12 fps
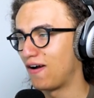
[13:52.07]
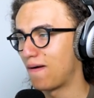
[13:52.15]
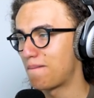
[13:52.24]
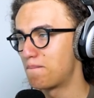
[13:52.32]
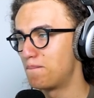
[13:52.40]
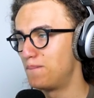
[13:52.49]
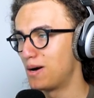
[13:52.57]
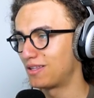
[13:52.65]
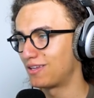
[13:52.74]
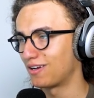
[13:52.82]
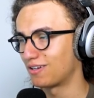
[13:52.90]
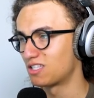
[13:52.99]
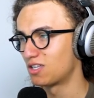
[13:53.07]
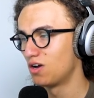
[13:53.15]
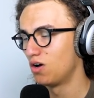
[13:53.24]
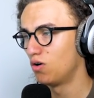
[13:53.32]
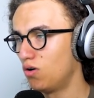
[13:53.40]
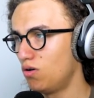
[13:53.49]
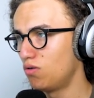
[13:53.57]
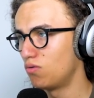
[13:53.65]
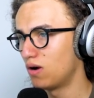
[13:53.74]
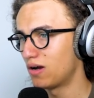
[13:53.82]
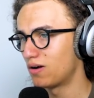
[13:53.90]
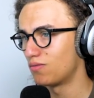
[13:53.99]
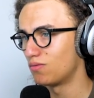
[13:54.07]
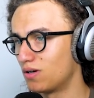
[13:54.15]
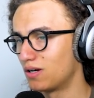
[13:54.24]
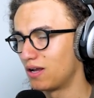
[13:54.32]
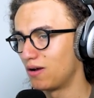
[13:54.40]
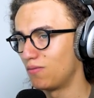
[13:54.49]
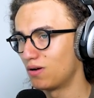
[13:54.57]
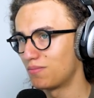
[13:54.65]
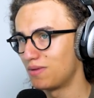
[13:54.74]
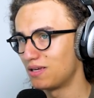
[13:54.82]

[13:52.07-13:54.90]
Our buttocks. Oh, wow. One